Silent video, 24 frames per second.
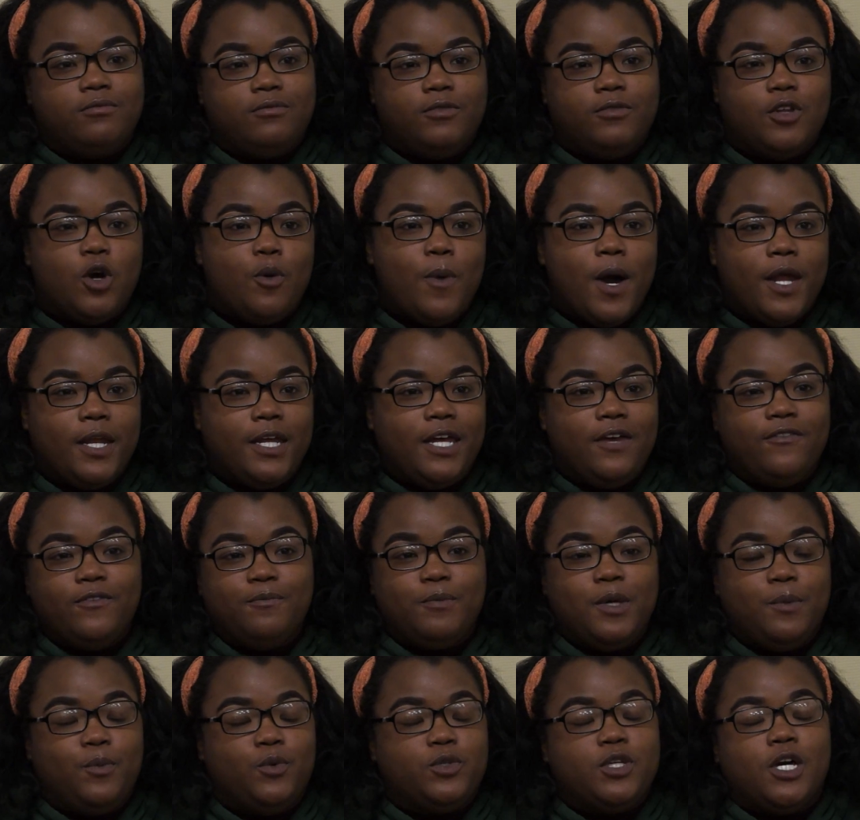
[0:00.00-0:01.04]
nobody, even
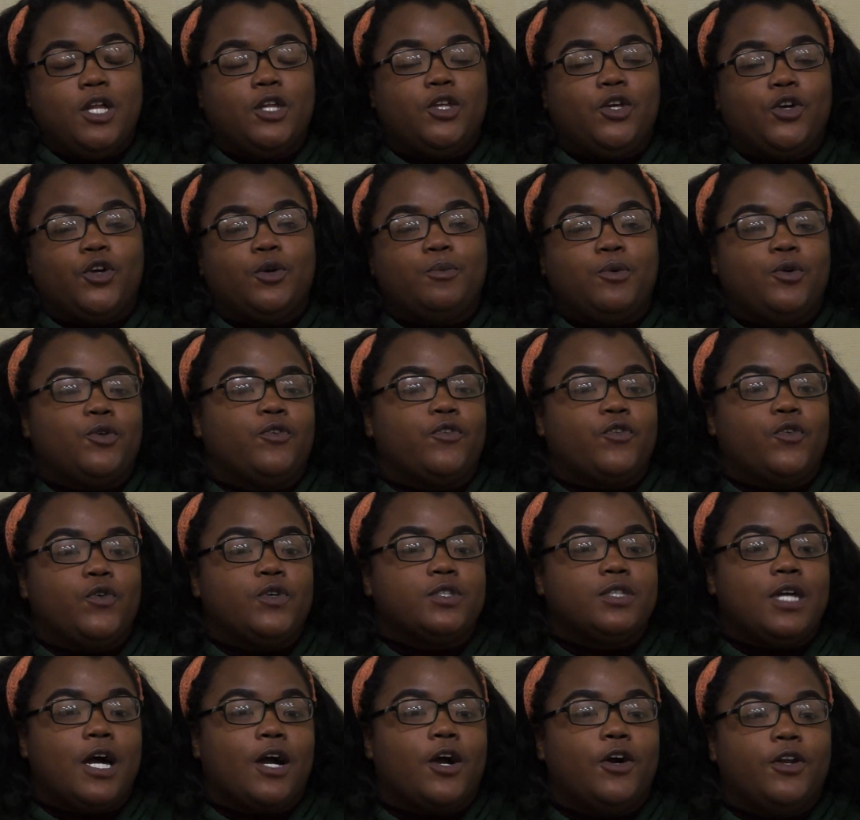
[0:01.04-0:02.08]
people telling you you're beautiful, is
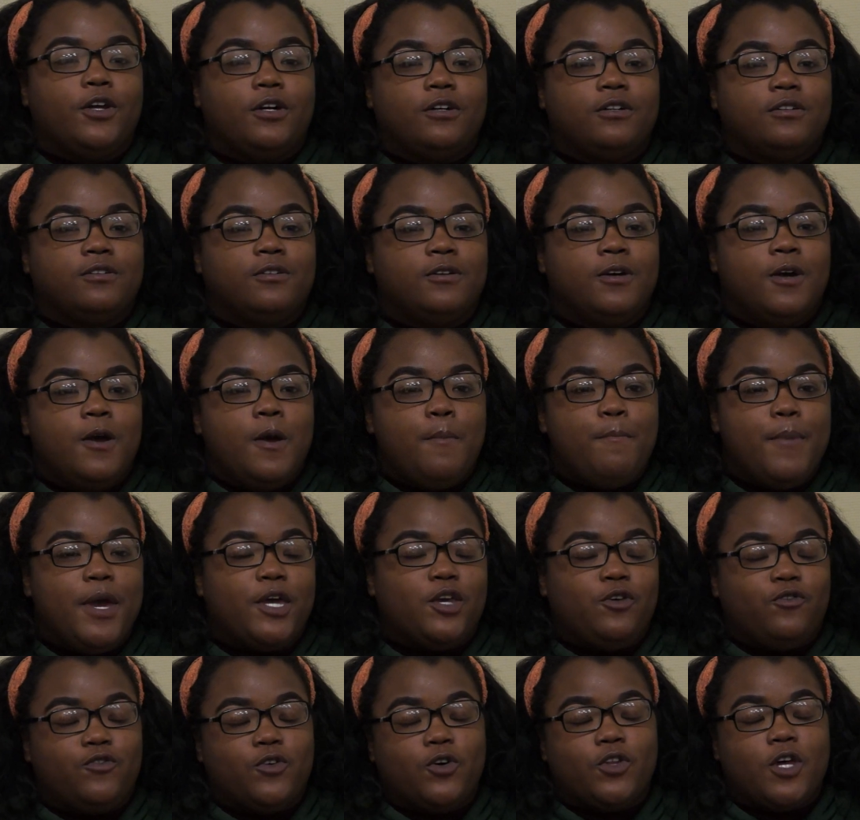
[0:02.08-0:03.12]
not gonna make
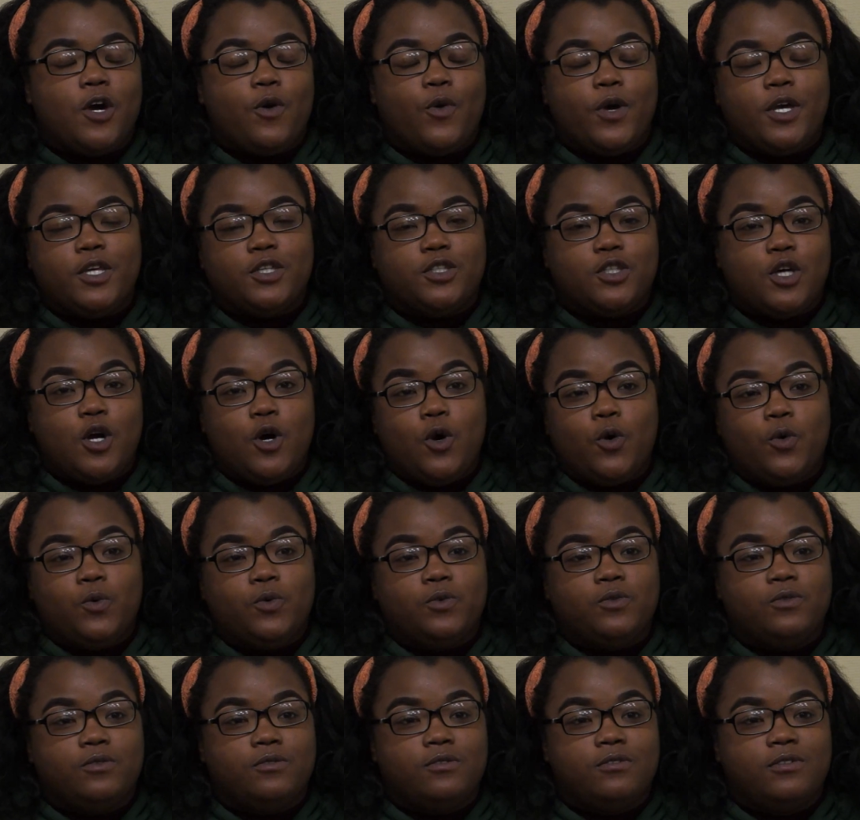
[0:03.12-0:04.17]
you feel that way. So
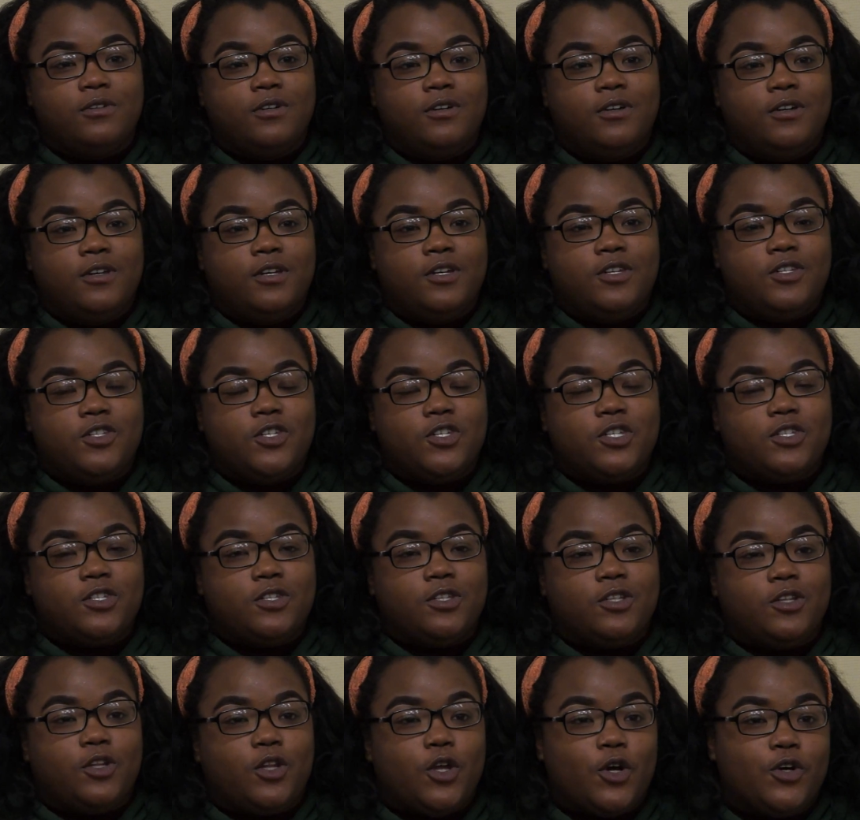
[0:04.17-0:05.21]
just
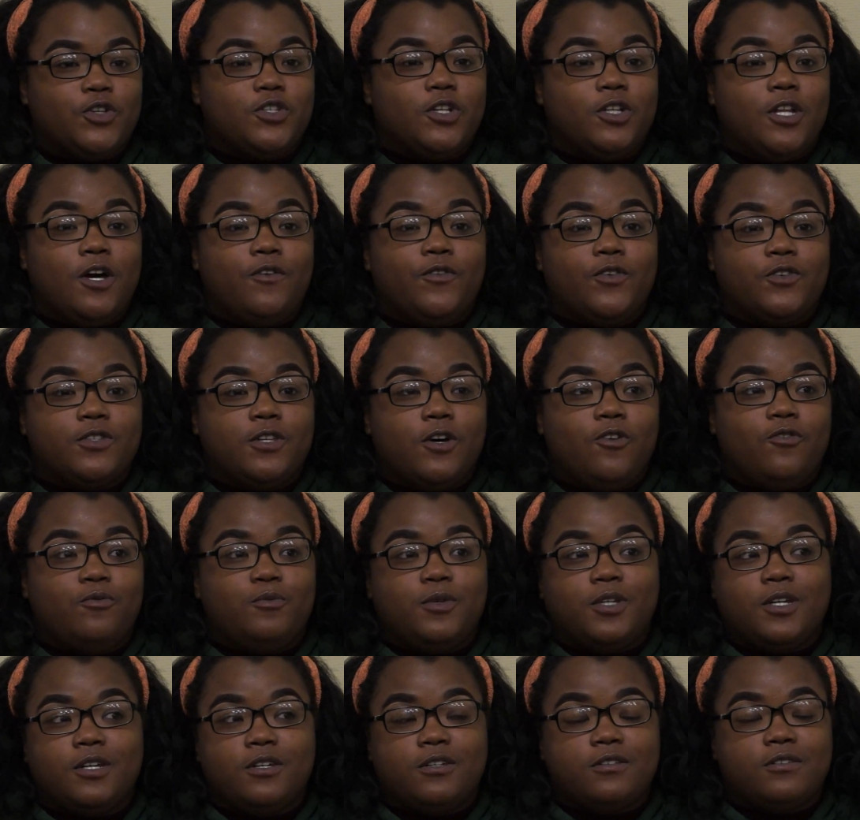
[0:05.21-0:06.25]
learn to love yourself
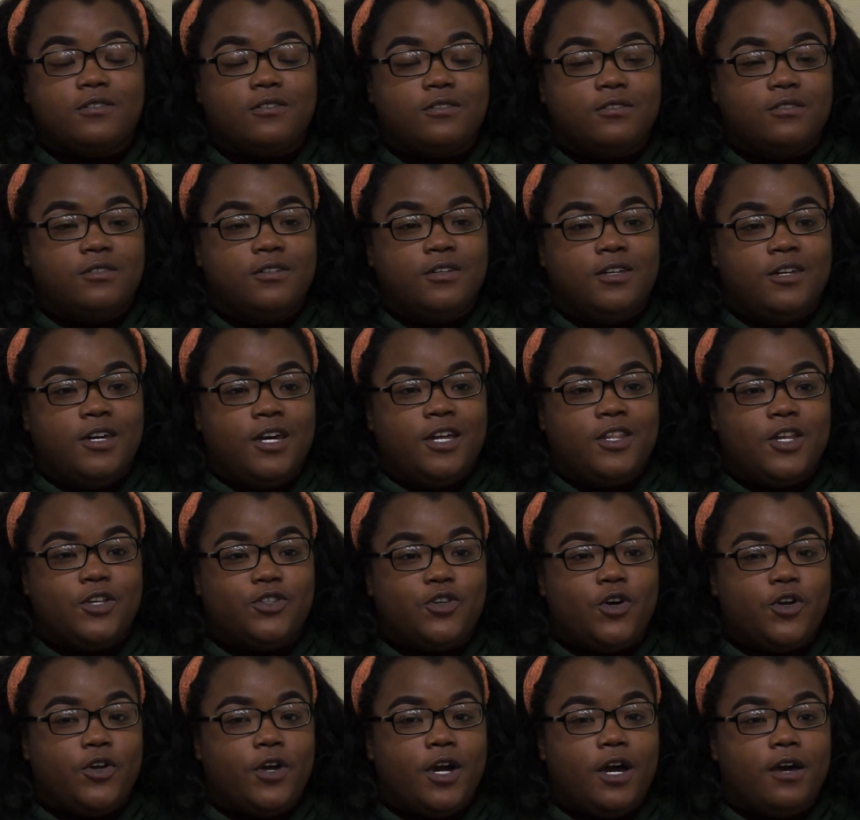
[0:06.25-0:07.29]
because that's
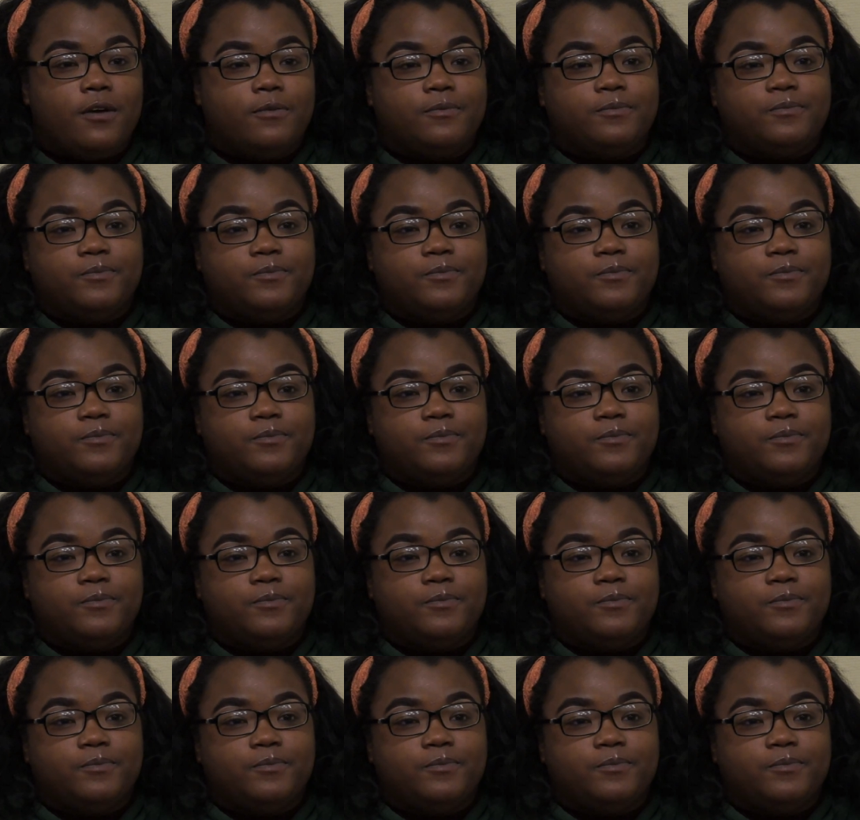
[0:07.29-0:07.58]
all you got.